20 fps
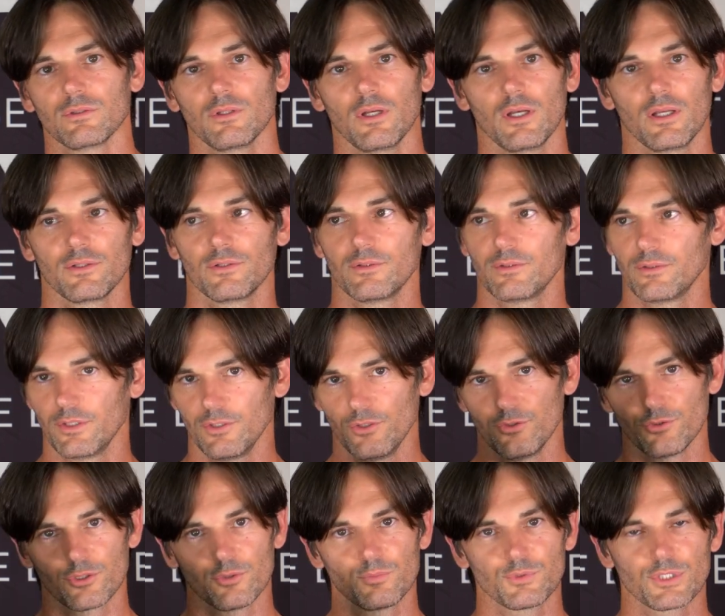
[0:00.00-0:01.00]
the
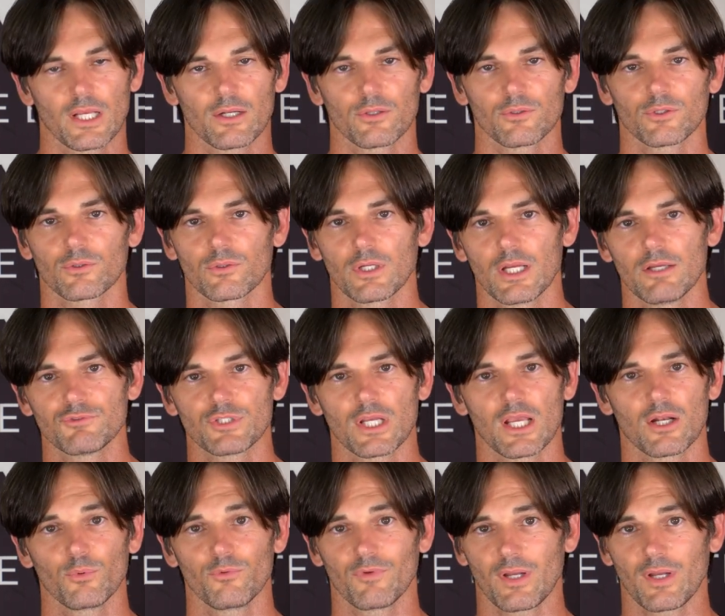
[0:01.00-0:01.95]
YouTube channel, the Krāv channel,